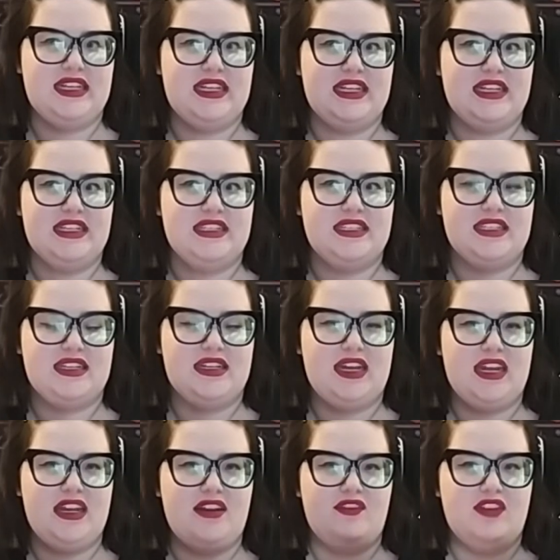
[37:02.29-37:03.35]
is
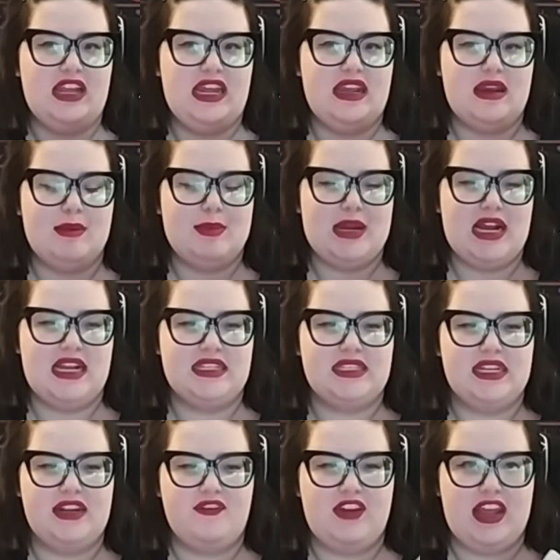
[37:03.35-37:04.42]
kind of like
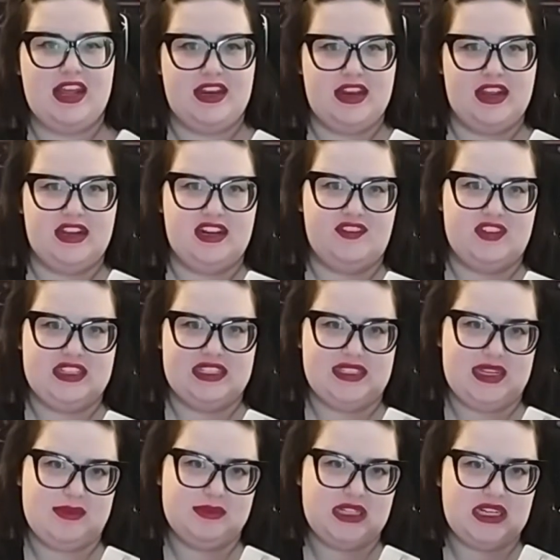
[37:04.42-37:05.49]
positive and negative at the
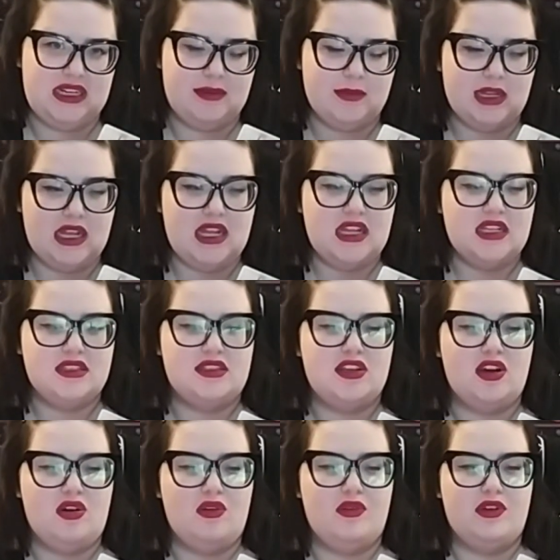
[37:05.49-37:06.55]
same time.
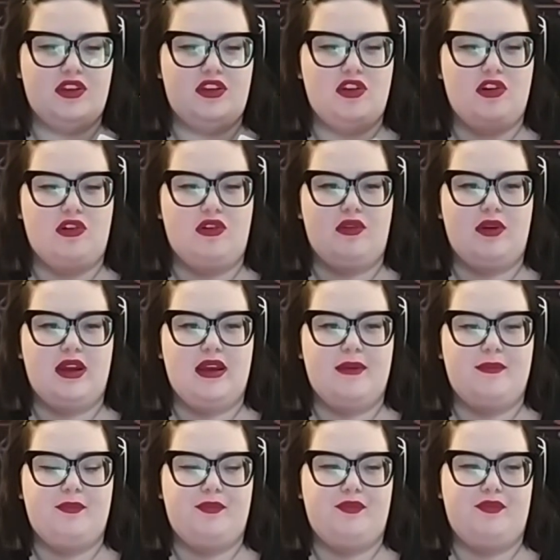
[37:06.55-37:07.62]
So, you know,
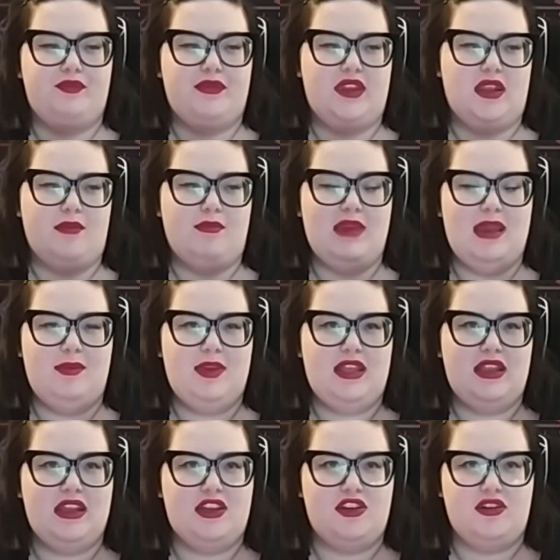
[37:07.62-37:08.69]
maybe
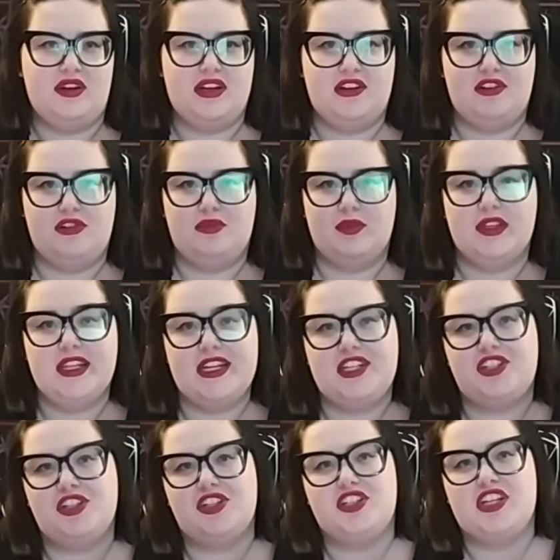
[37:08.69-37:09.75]
like you're in a new
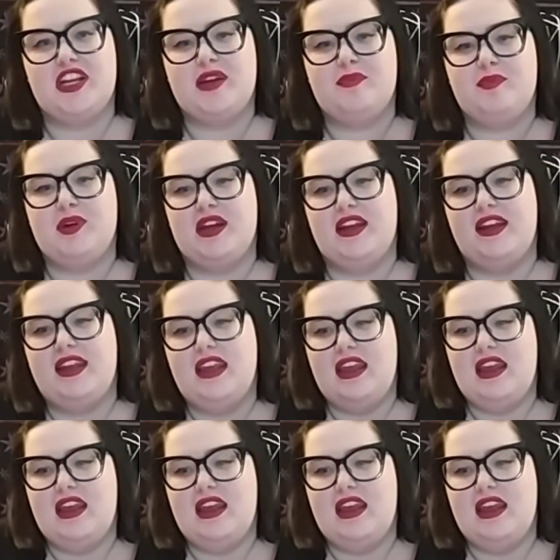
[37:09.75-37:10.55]
relationship, but